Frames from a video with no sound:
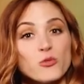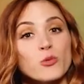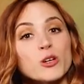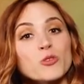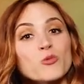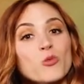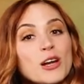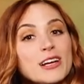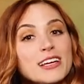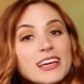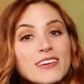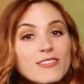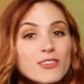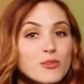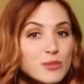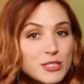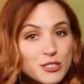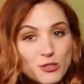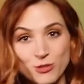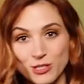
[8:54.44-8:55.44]
You wouldn't want to give
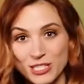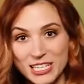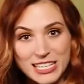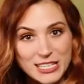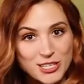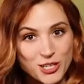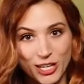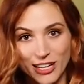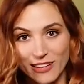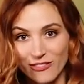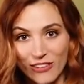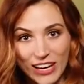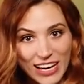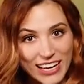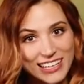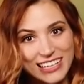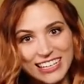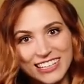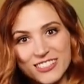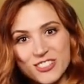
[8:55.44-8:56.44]
them a strategic
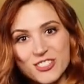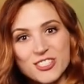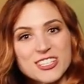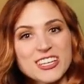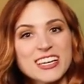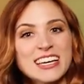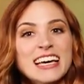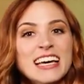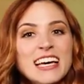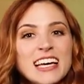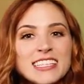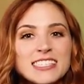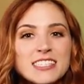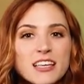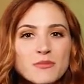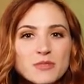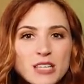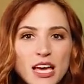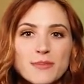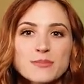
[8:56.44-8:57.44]
advantage.
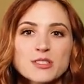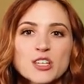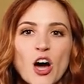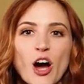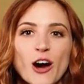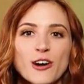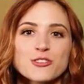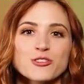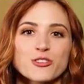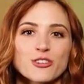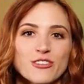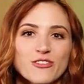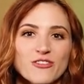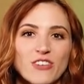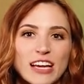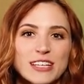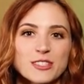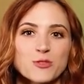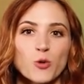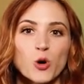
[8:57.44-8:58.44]
Sometimes cards or
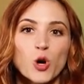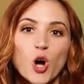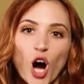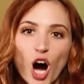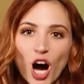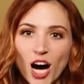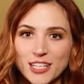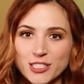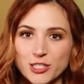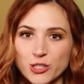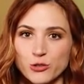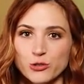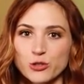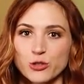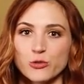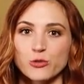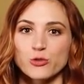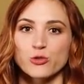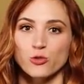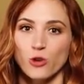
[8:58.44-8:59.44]
effects will cause you
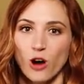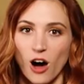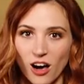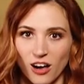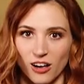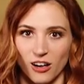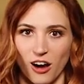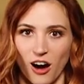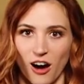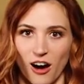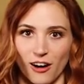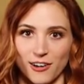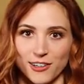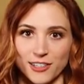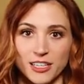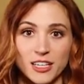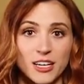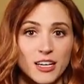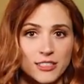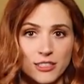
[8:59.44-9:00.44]
to draw a
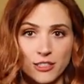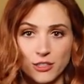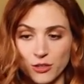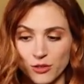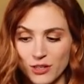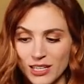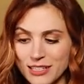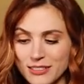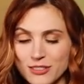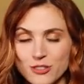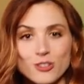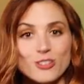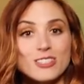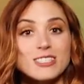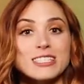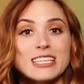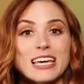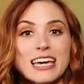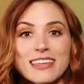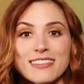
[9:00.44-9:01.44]
card. To do this,
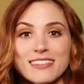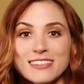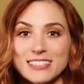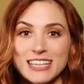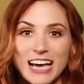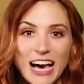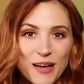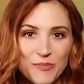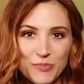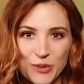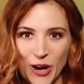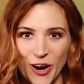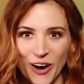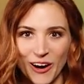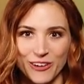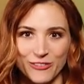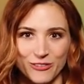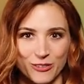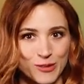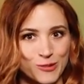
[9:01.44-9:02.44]
just take the top
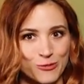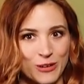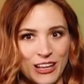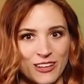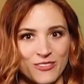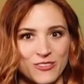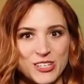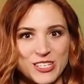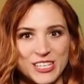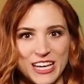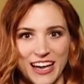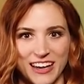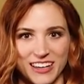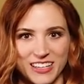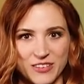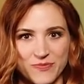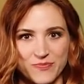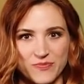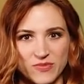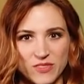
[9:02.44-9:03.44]
card from the relevant deck.
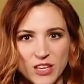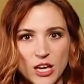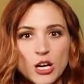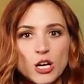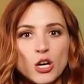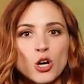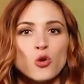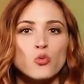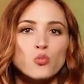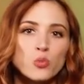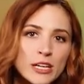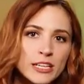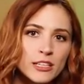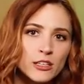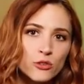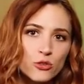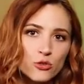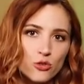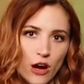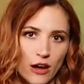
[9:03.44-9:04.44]
When
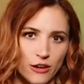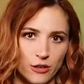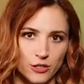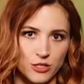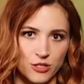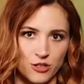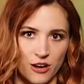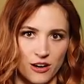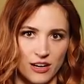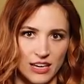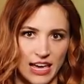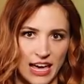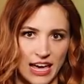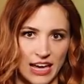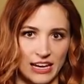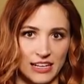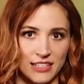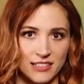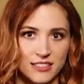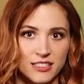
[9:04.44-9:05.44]
you draw starting
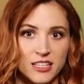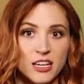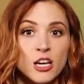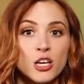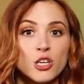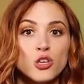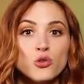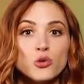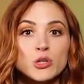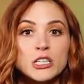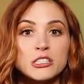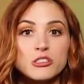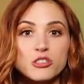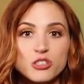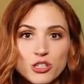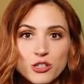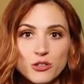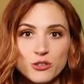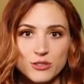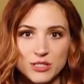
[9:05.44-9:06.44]
hands, you can
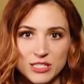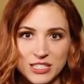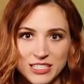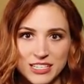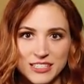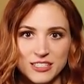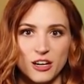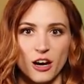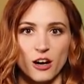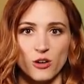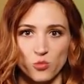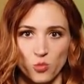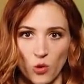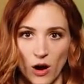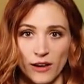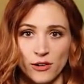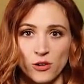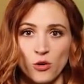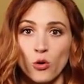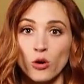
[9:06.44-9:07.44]
choose to discard
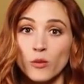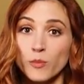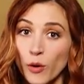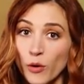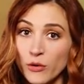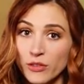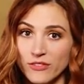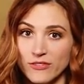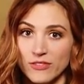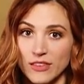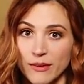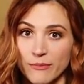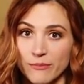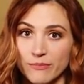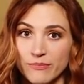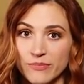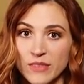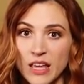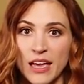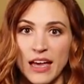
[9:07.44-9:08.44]
one or both of
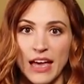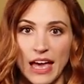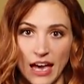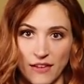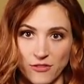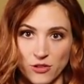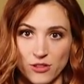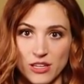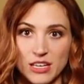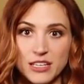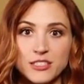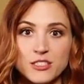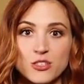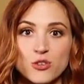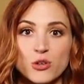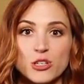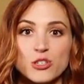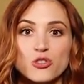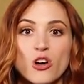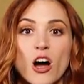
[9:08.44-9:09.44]
them. After this,
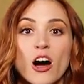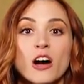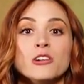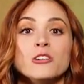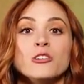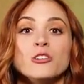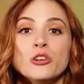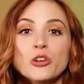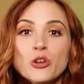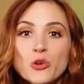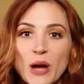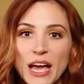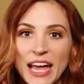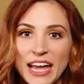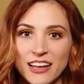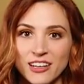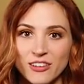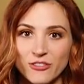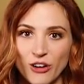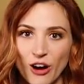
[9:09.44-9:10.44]
you can draw a new
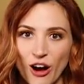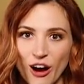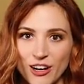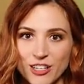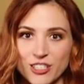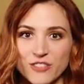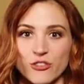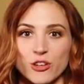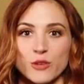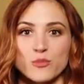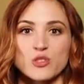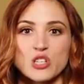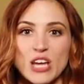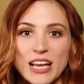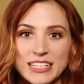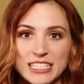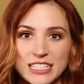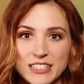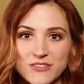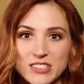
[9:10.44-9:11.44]
hand of cards for
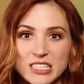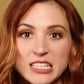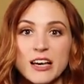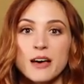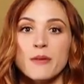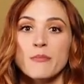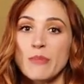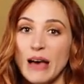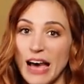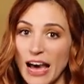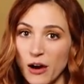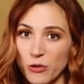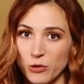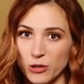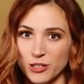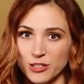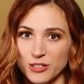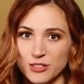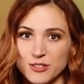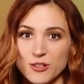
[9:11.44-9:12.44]
objectives,
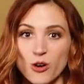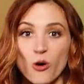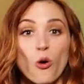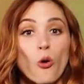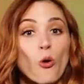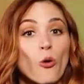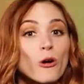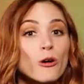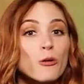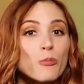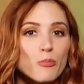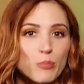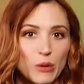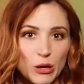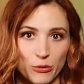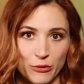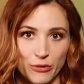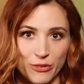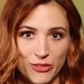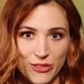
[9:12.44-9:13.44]
powers, or
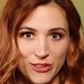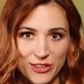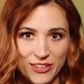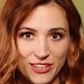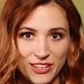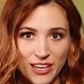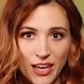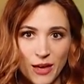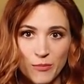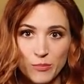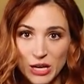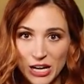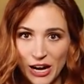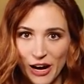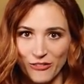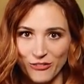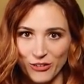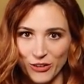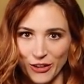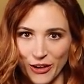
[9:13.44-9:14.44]
both. Be
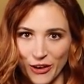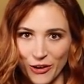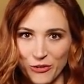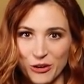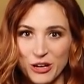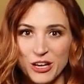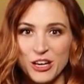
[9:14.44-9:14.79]
careful though,